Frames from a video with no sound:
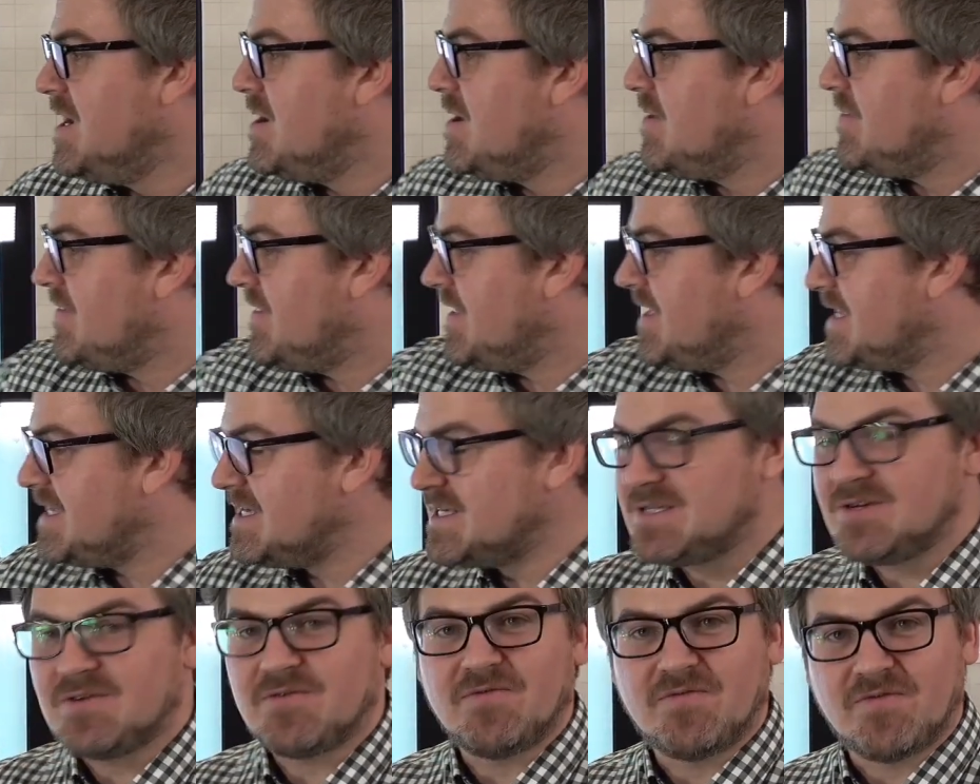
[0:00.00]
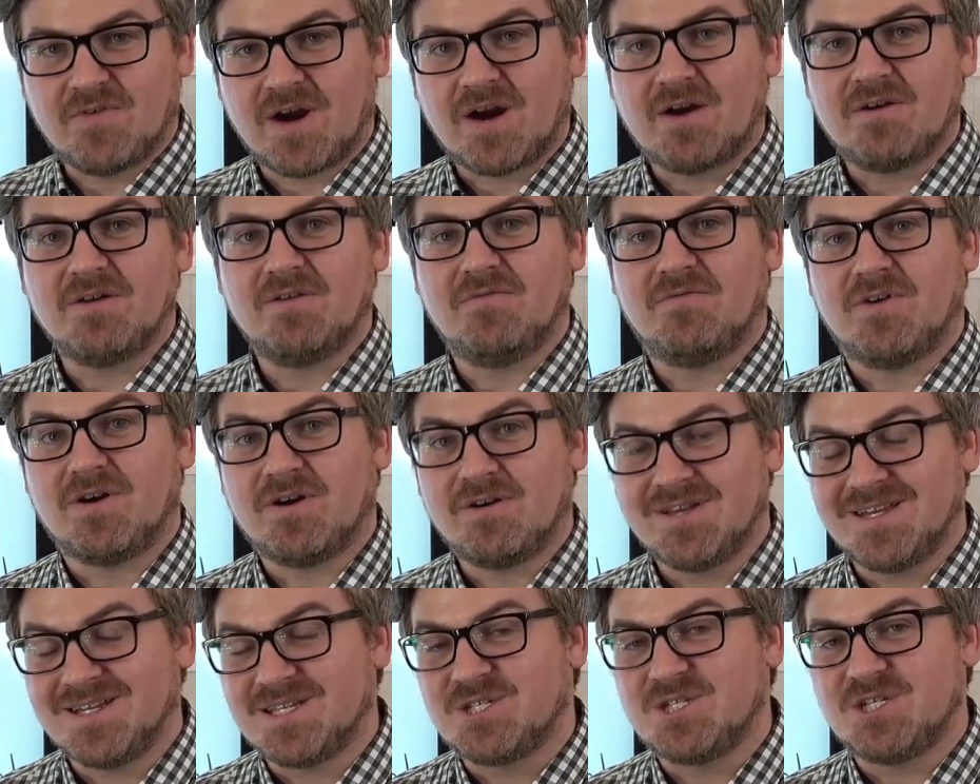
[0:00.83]
These are very,
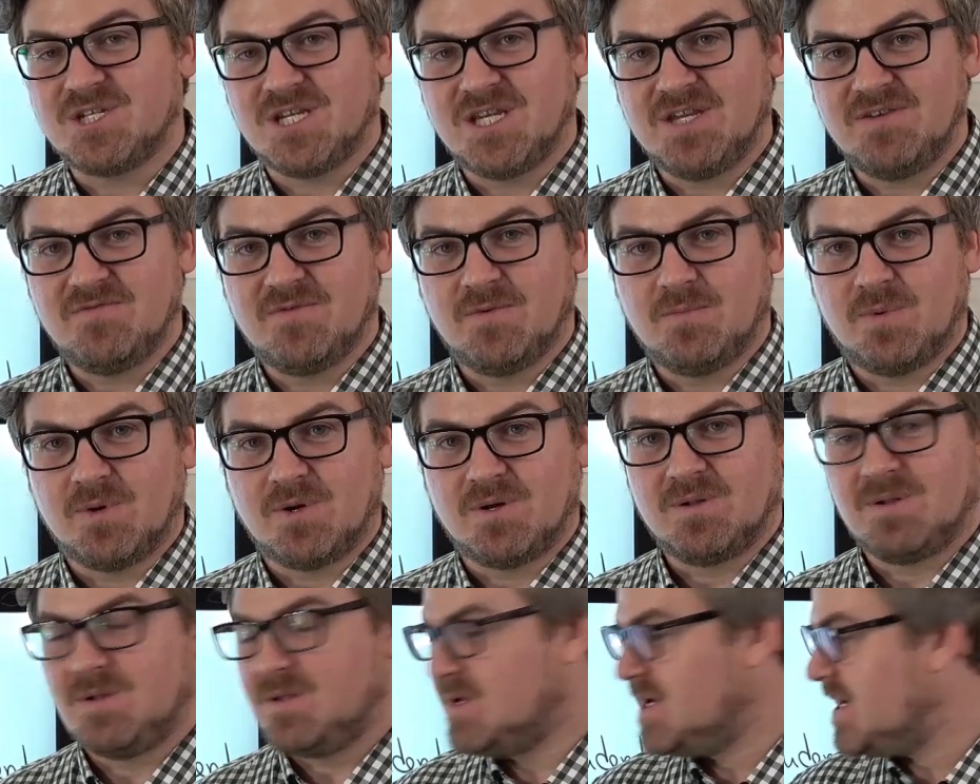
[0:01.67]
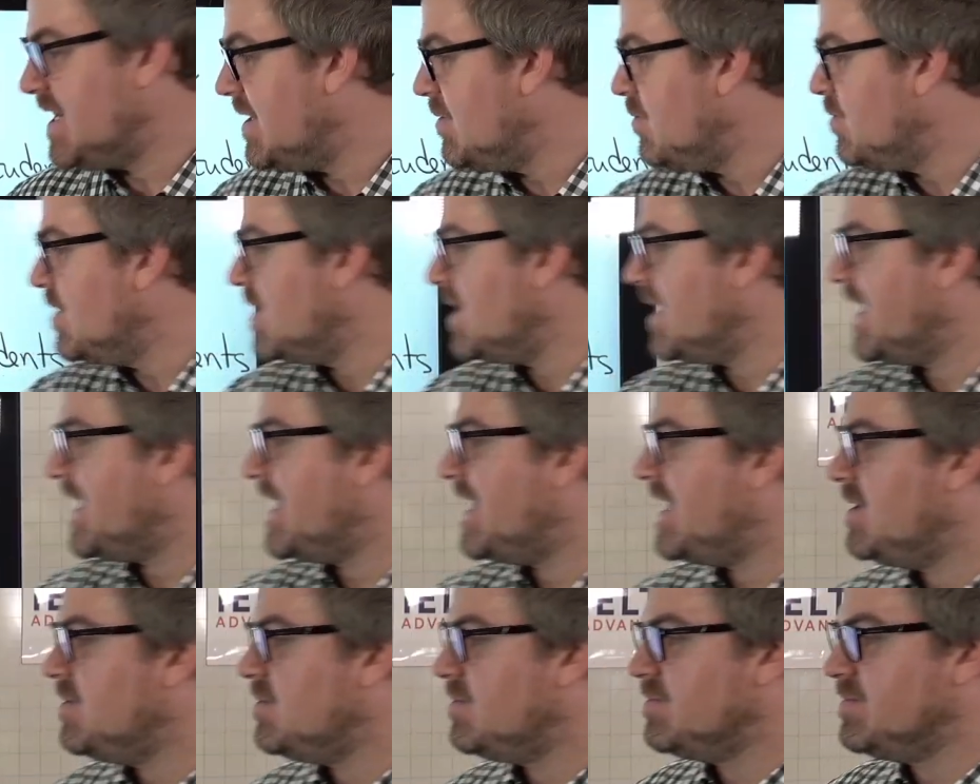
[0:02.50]
very achievable and will
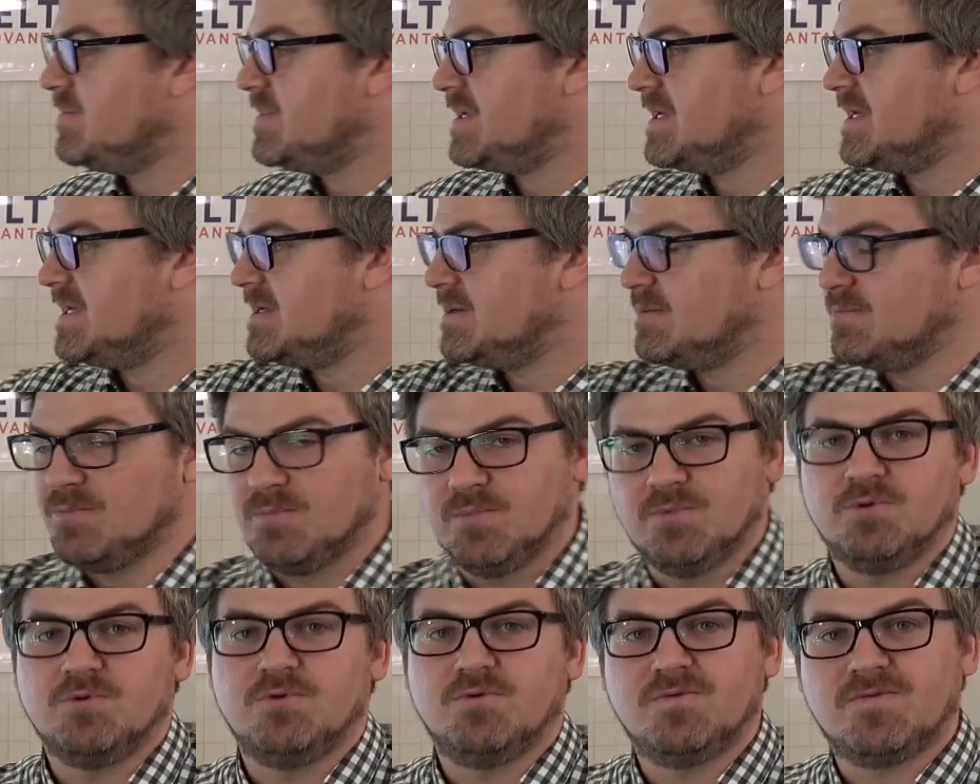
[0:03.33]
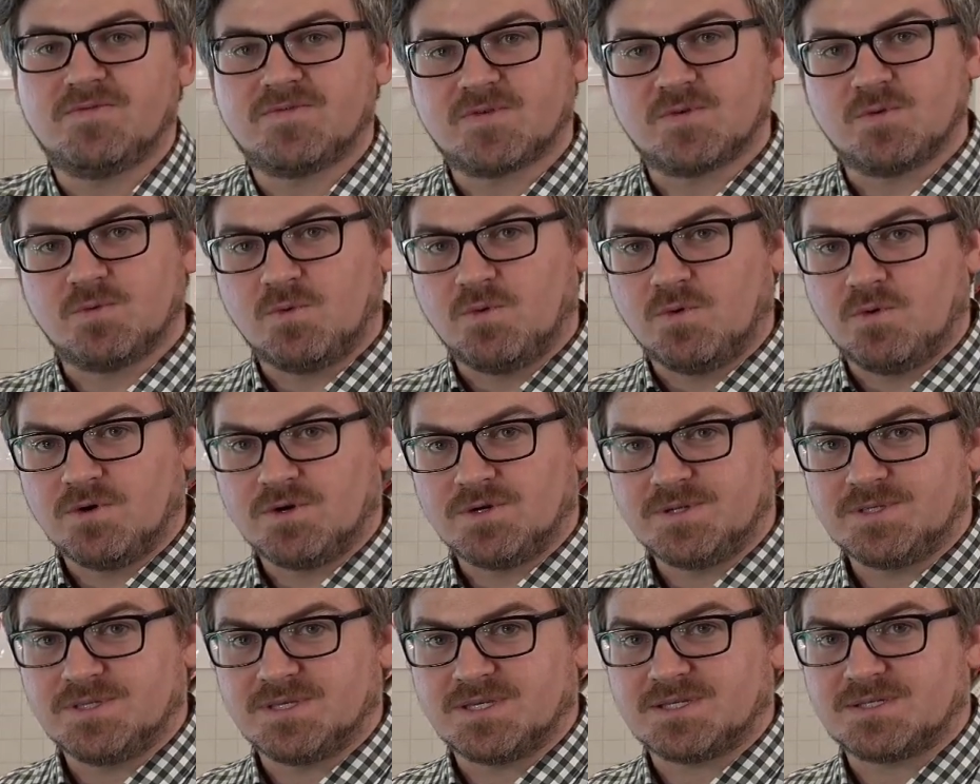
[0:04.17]
help me move
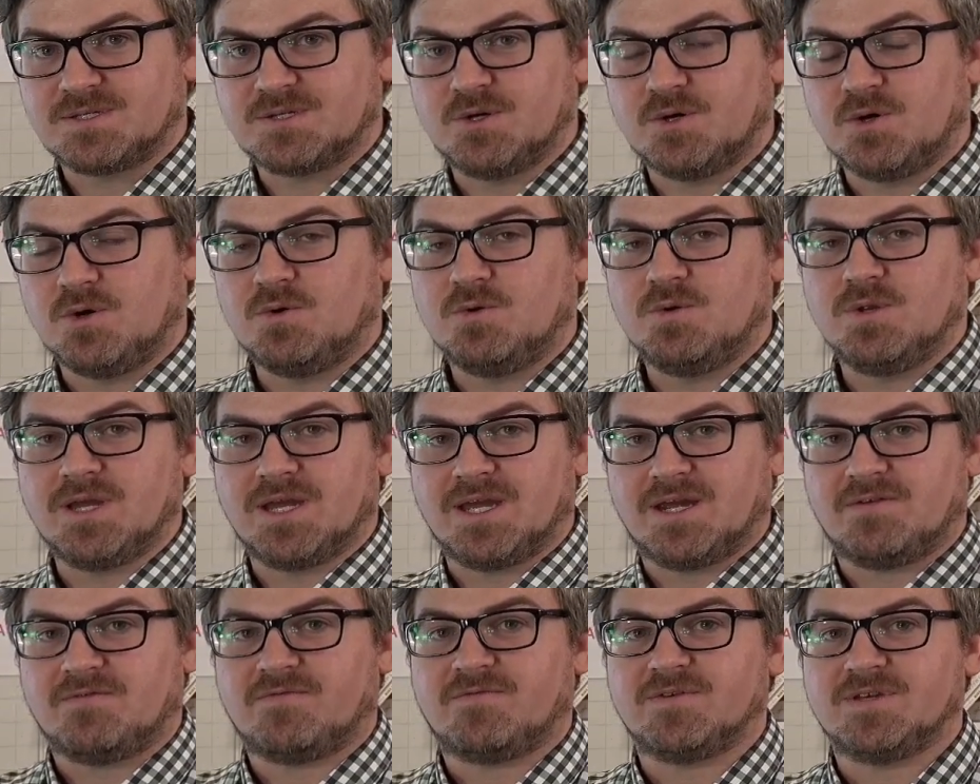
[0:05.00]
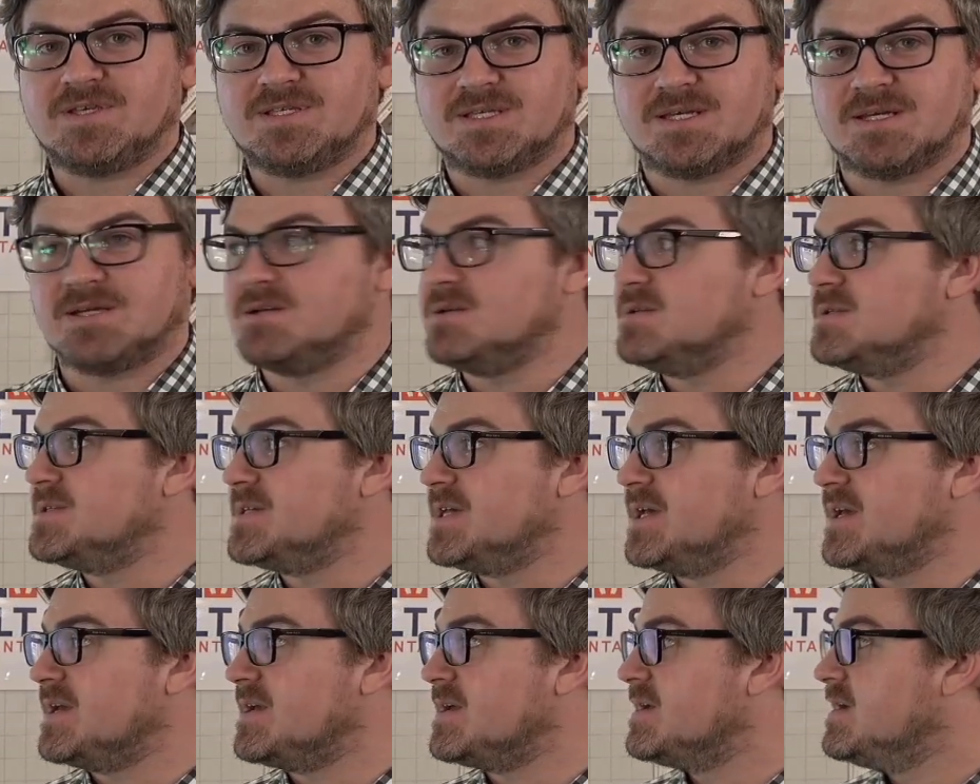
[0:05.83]
towards this goal every single
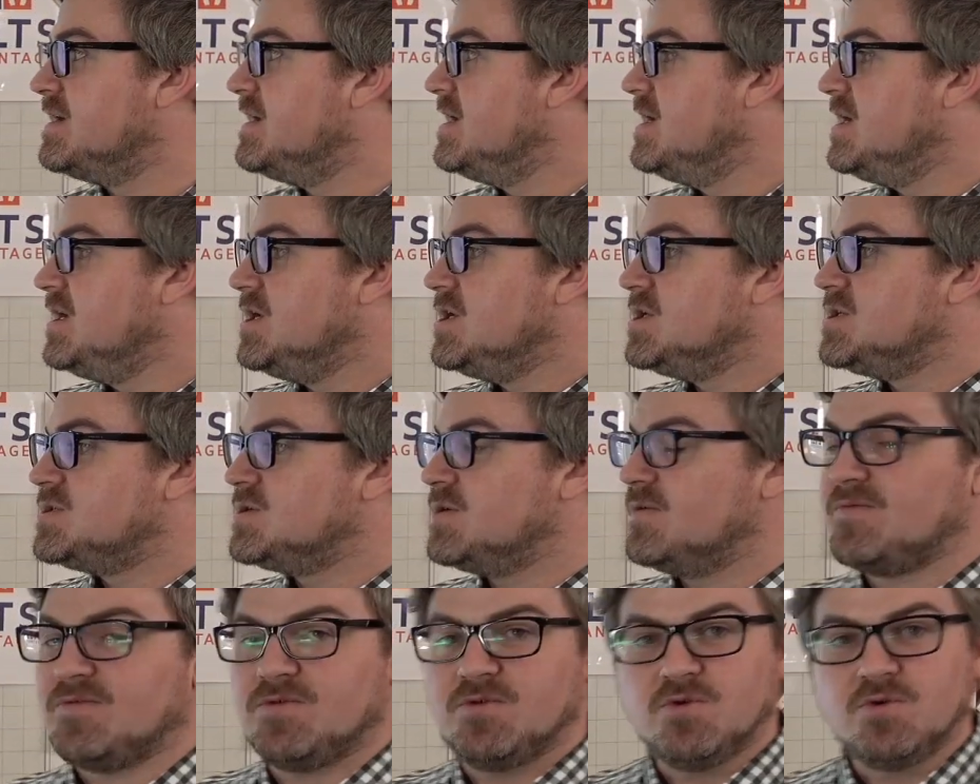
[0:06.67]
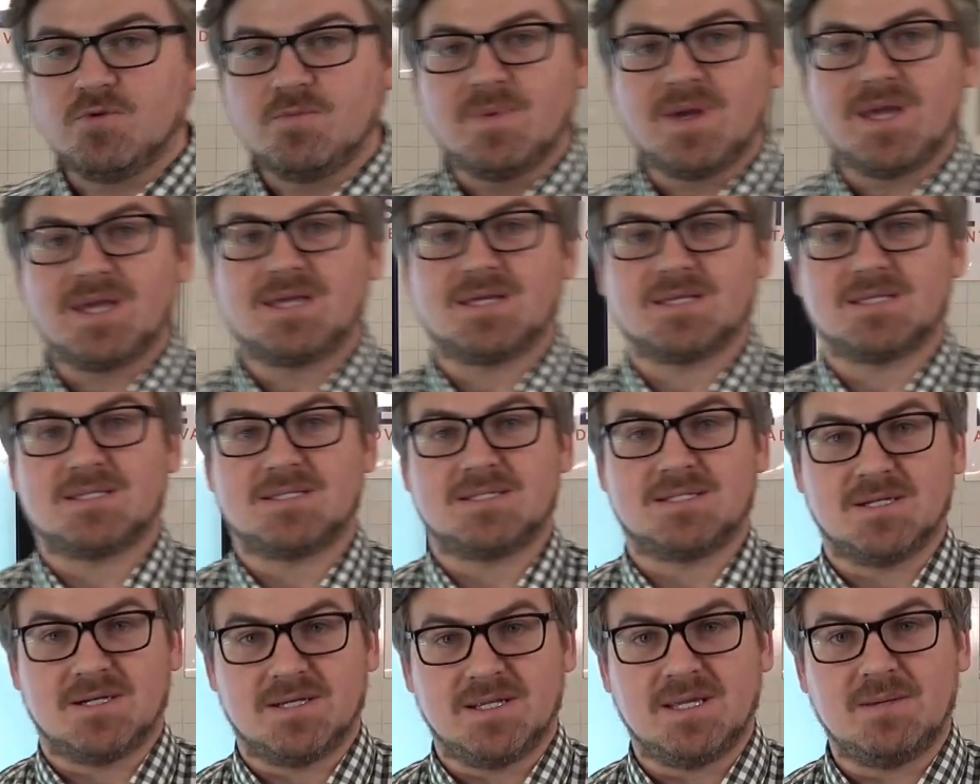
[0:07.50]
day. So if you make a
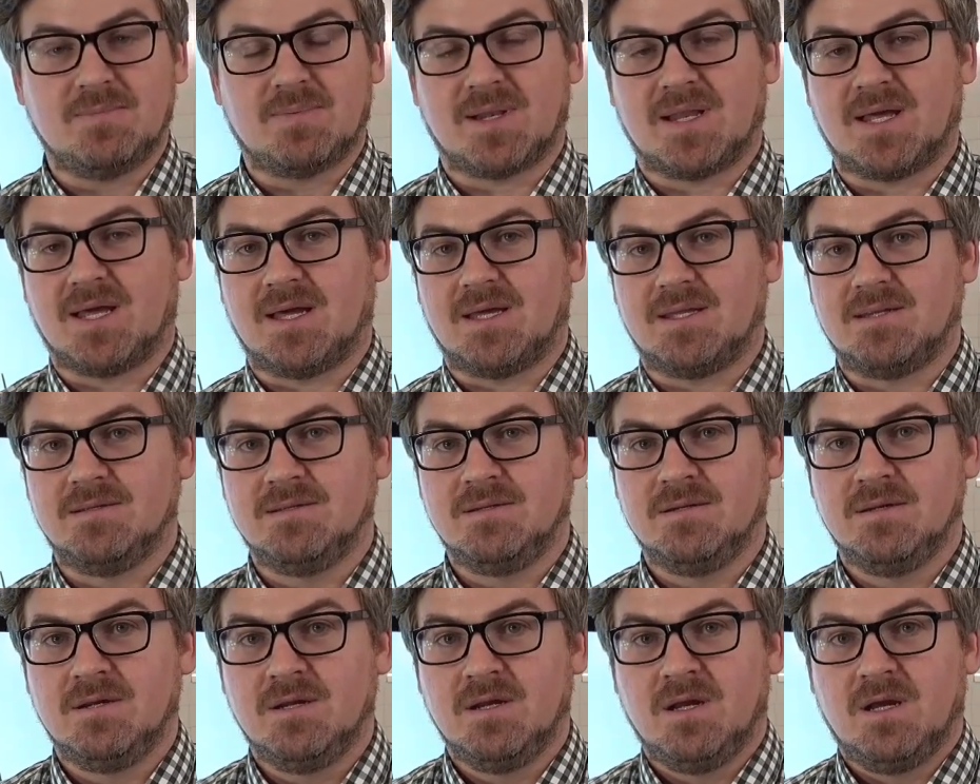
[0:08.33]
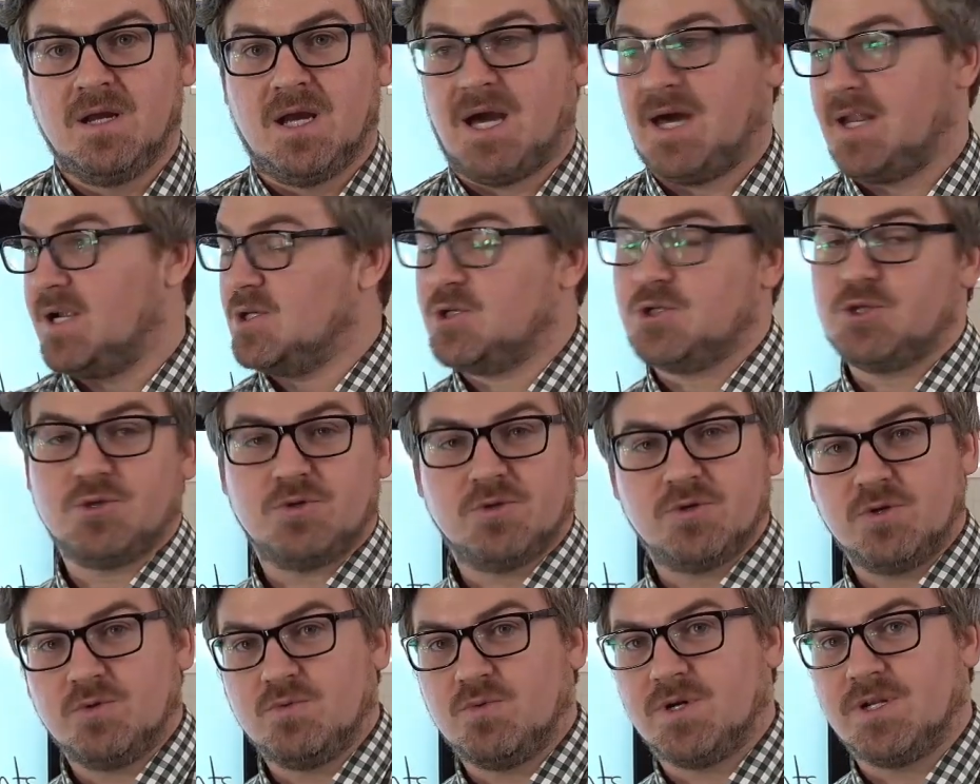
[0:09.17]
study plan, and I'll show
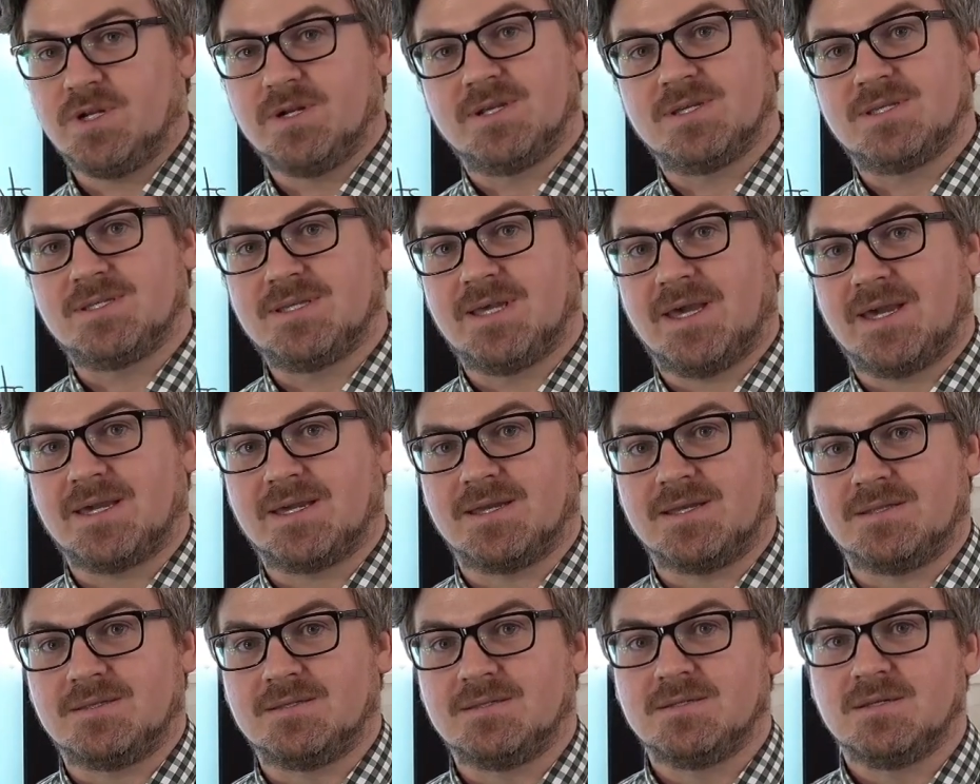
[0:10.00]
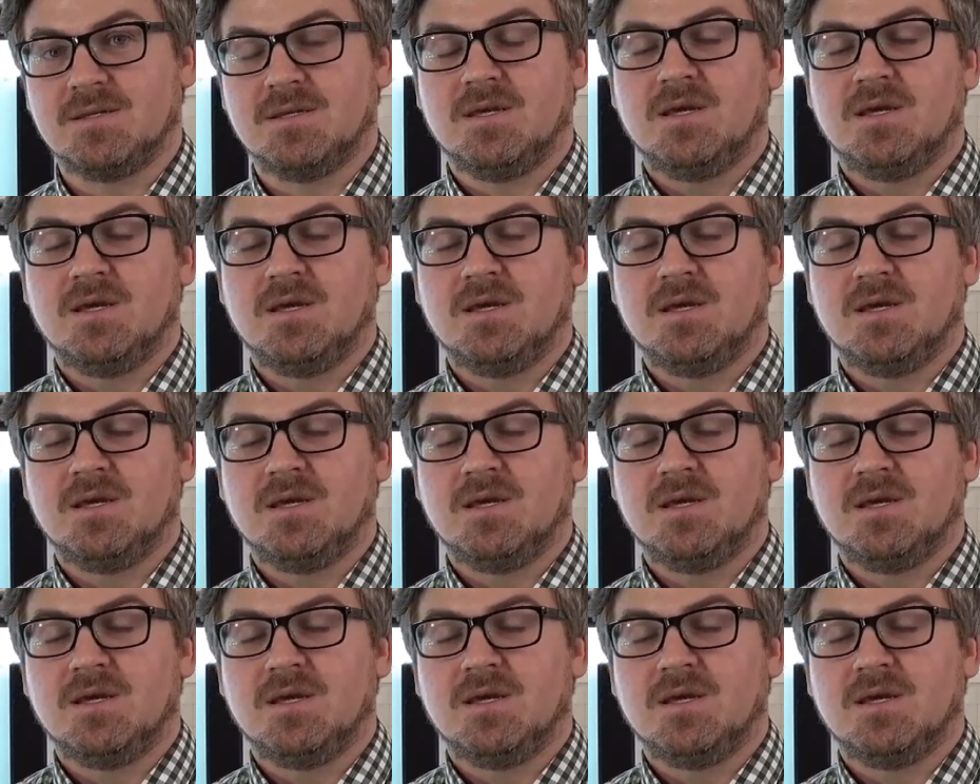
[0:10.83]
you one in a second,